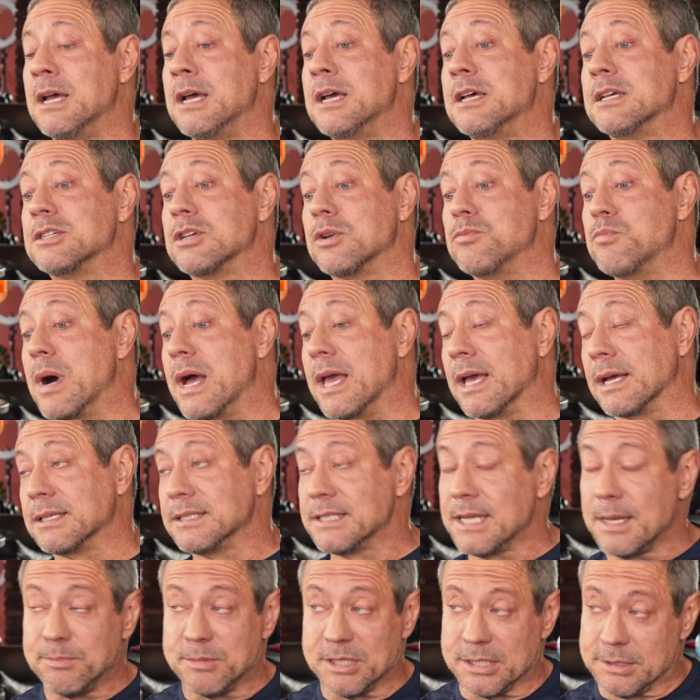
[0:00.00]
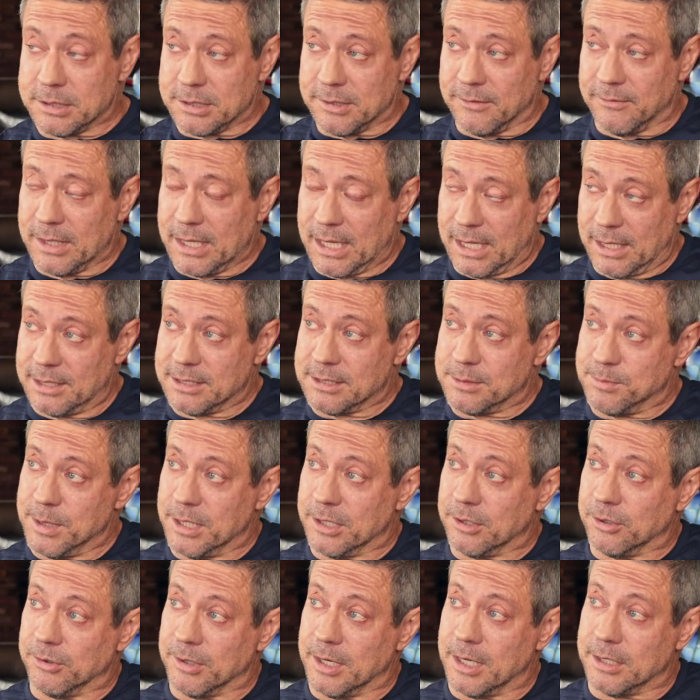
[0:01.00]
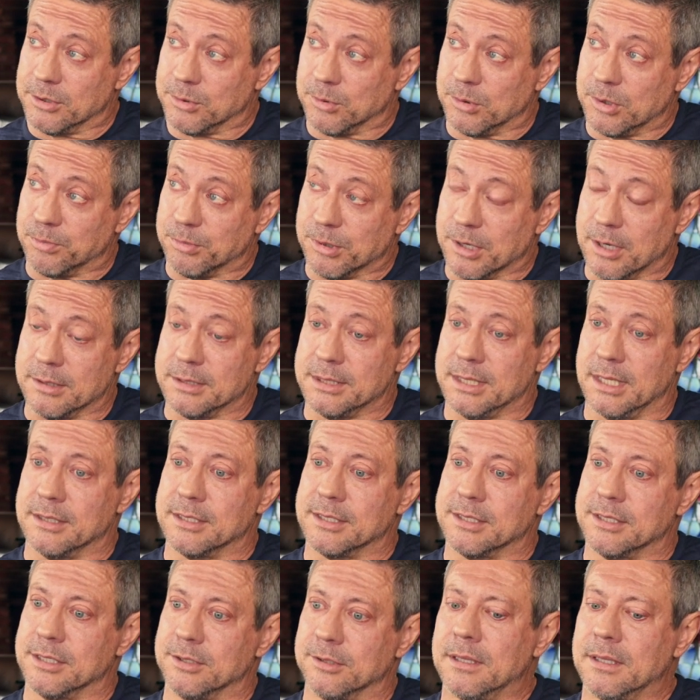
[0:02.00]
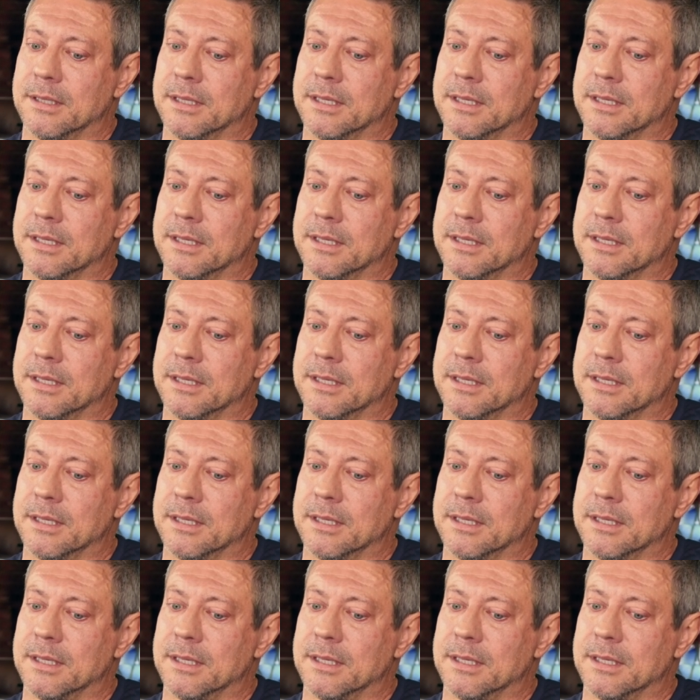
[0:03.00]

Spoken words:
So my acceptance of that has been a gradual process too.